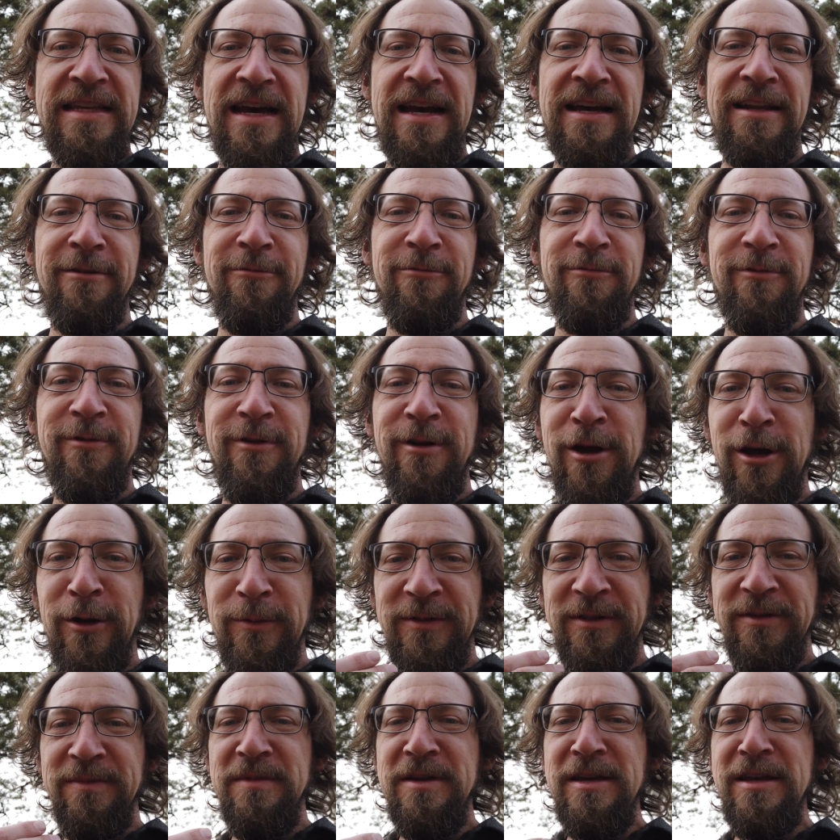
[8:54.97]
that
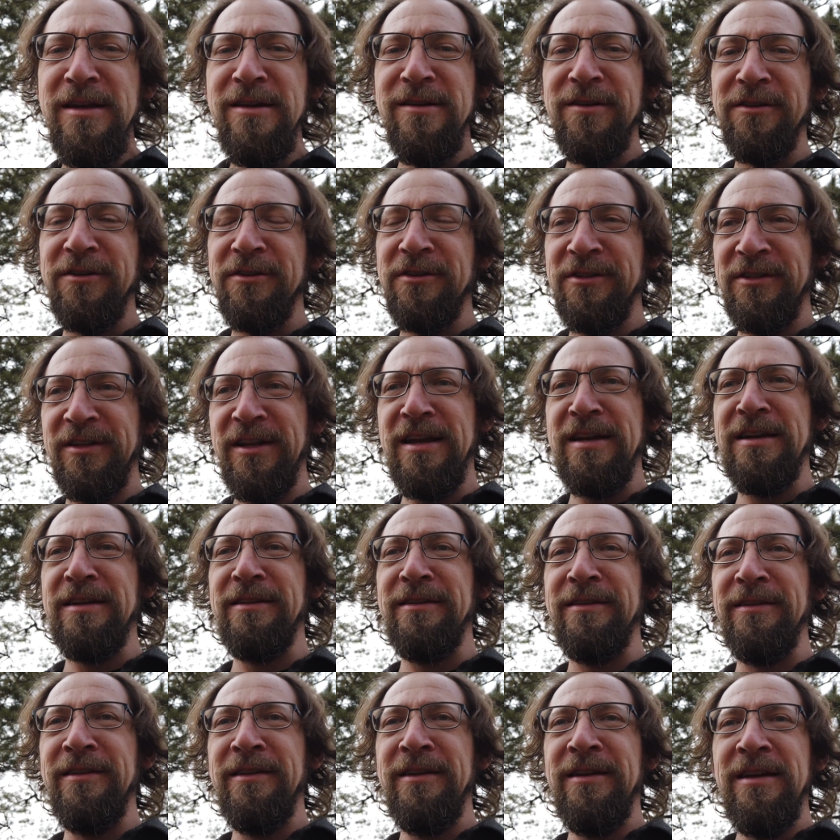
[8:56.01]
helps me
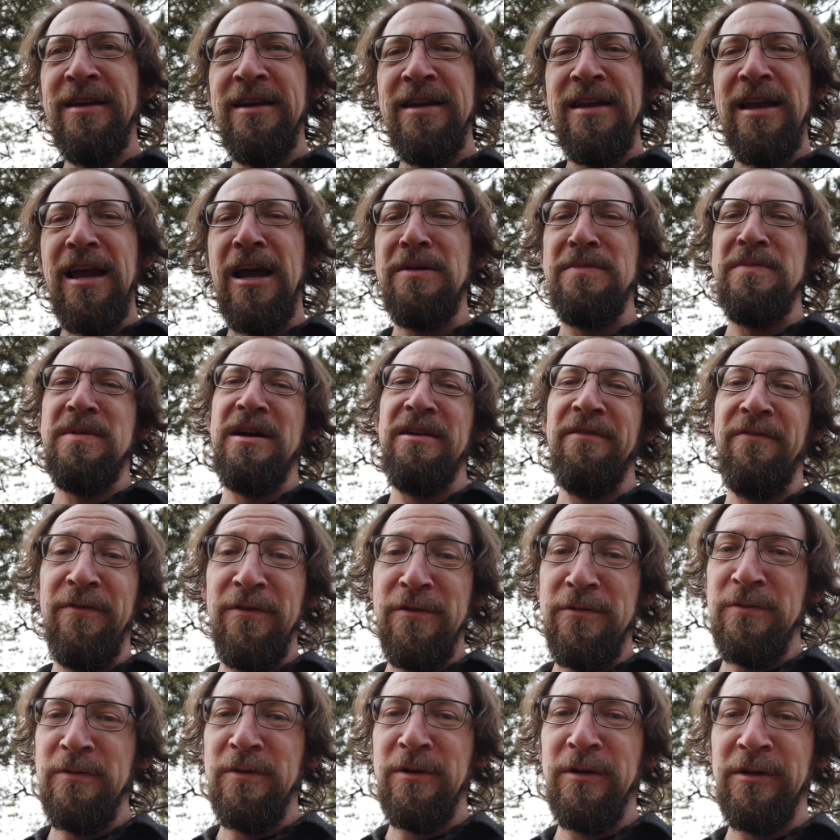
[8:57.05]
understand how my
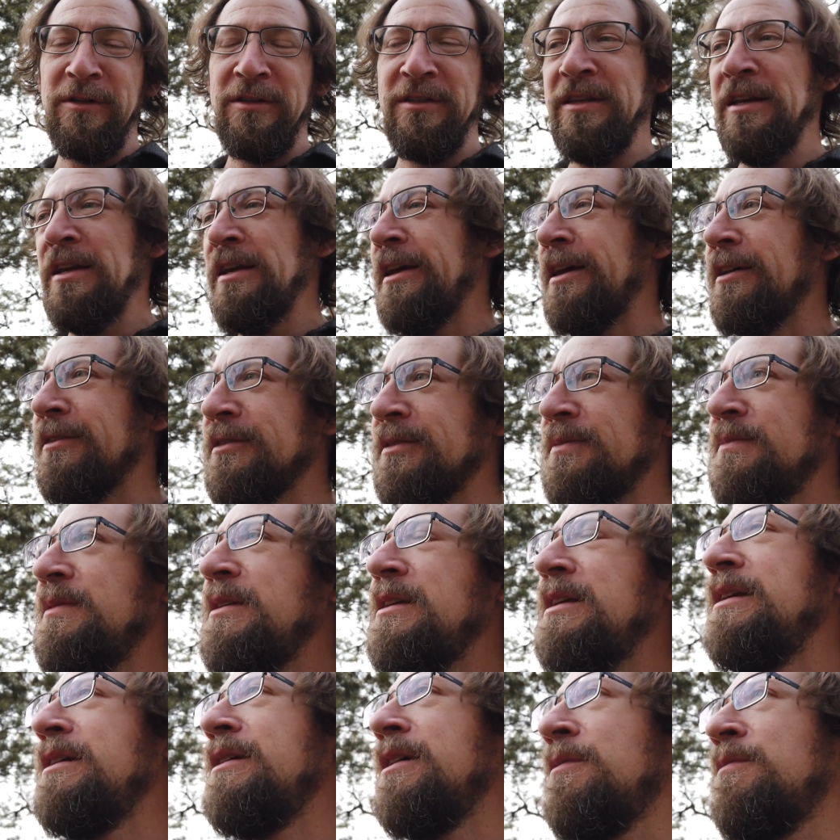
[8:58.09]
foot works, helps
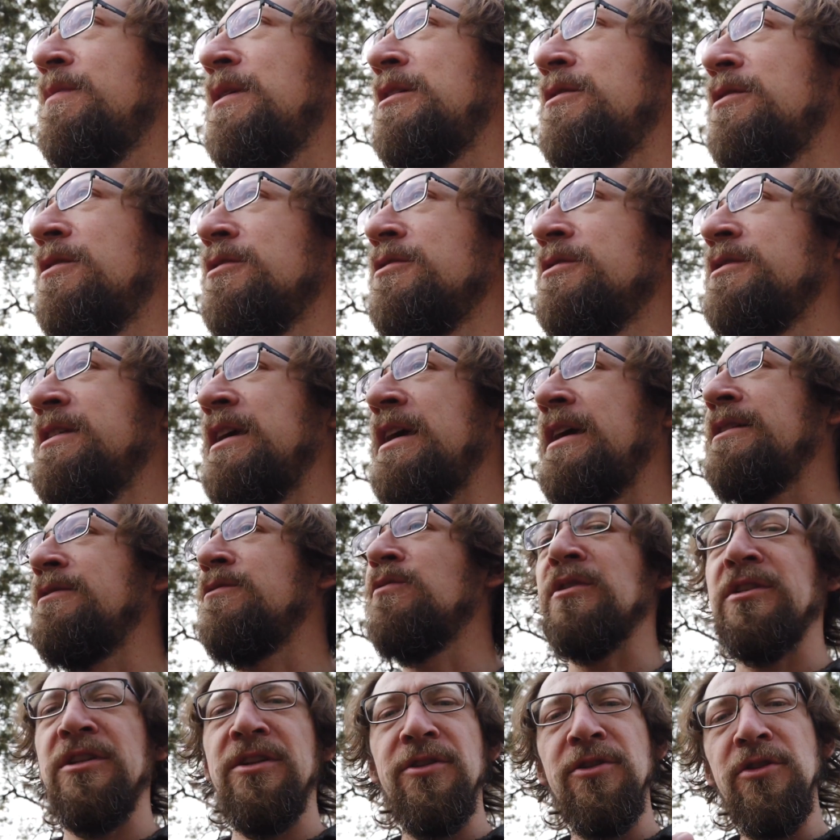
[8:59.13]
me better understand
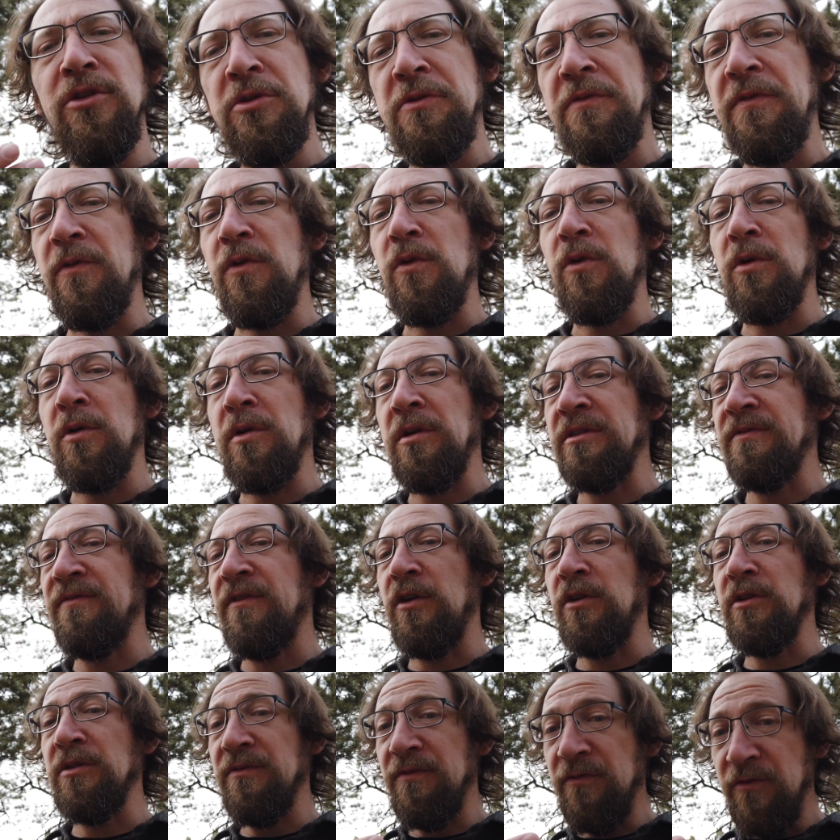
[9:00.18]
what to look for as
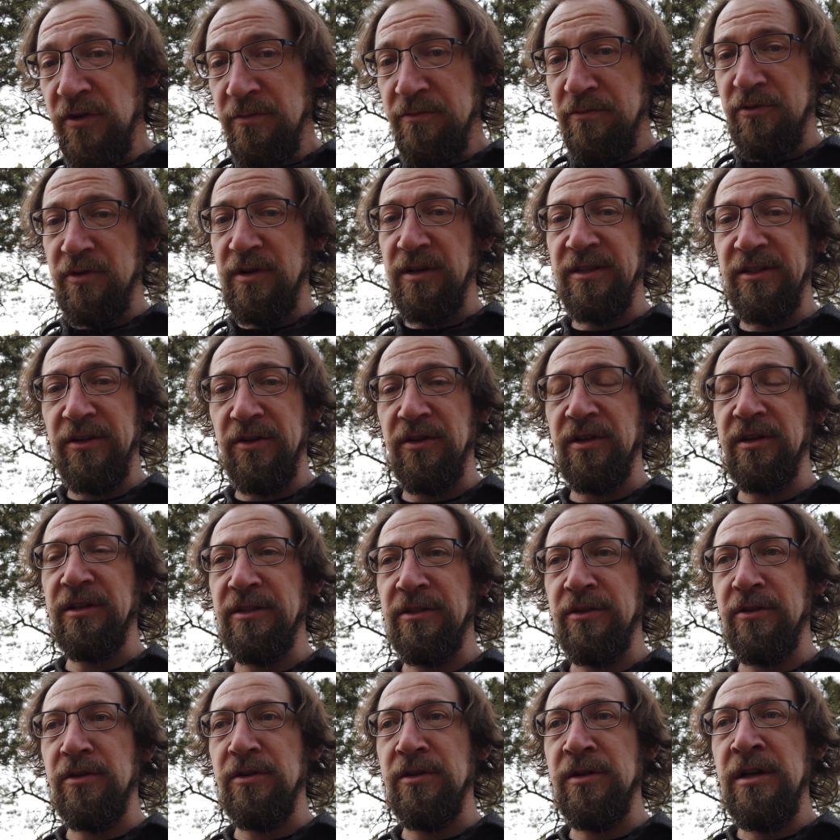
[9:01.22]
far as footprints are
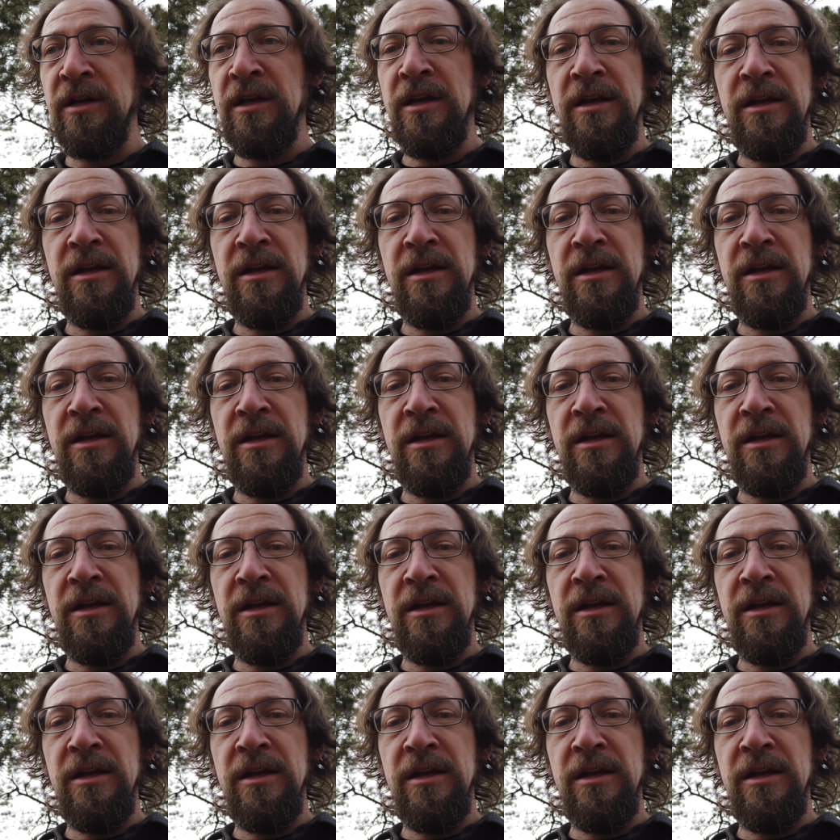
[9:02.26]
concerned